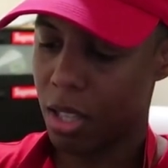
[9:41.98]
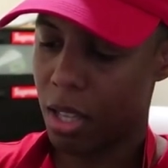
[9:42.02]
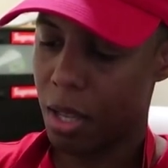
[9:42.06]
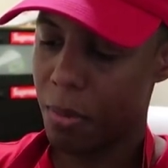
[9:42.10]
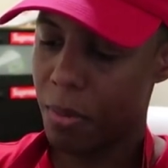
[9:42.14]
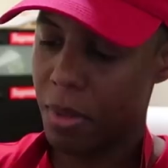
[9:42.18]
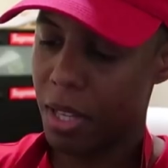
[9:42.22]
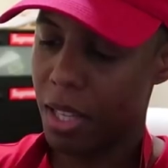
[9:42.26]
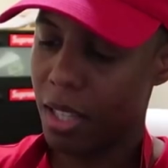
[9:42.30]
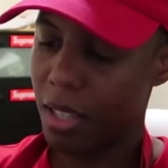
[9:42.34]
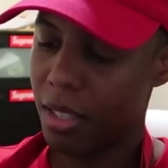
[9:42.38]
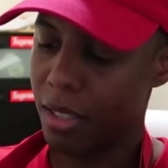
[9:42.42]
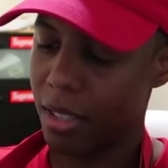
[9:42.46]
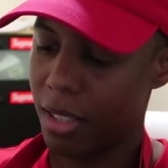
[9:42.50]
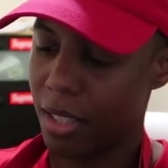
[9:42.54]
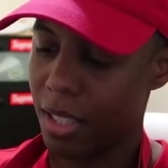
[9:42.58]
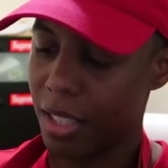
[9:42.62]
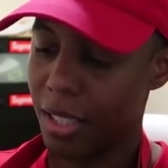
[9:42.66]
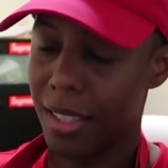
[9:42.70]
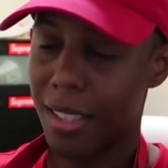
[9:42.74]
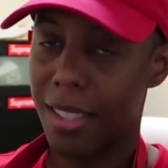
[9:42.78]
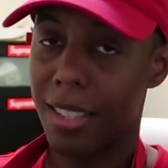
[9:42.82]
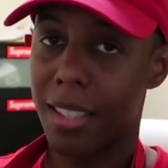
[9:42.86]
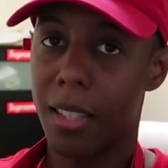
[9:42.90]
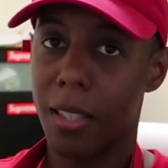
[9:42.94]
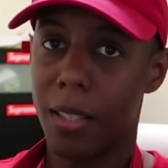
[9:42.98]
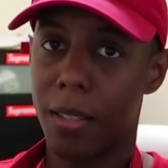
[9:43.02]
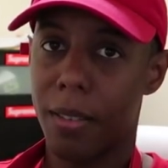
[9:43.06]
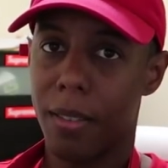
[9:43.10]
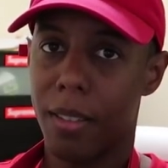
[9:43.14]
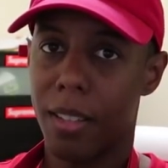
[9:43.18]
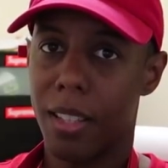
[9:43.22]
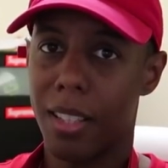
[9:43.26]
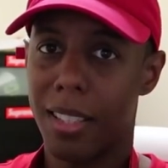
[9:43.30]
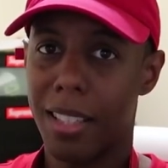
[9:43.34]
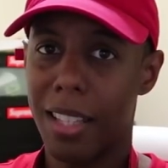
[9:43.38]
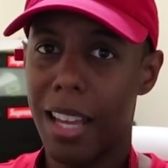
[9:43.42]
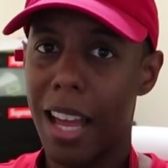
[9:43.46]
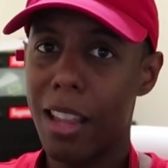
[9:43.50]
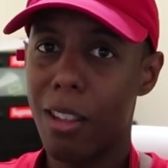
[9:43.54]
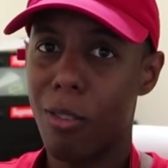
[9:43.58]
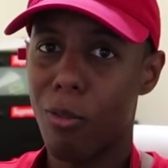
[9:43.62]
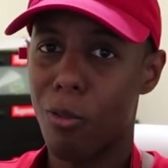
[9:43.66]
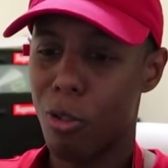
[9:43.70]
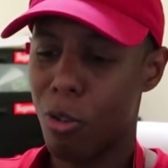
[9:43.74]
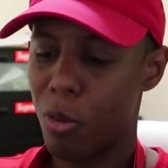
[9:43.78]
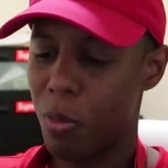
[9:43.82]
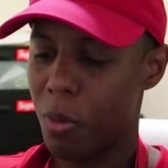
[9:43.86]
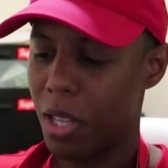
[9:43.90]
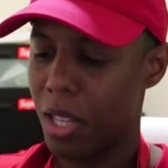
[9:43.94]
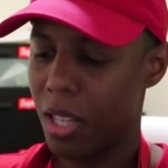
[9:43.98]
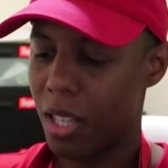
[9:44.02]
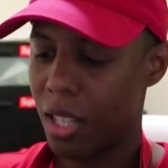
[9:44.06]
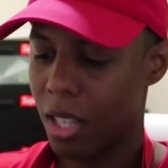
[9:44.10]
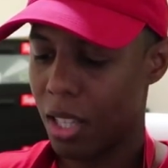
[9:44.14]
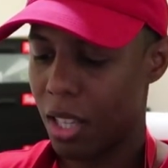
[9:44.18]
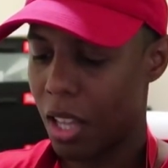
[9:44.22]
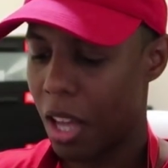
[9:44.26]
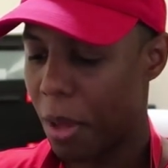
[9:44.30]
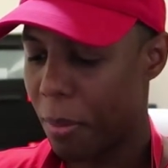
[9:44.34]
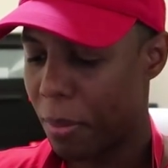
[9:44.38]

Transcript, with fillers: I mean, it's it's it's kind of roomy.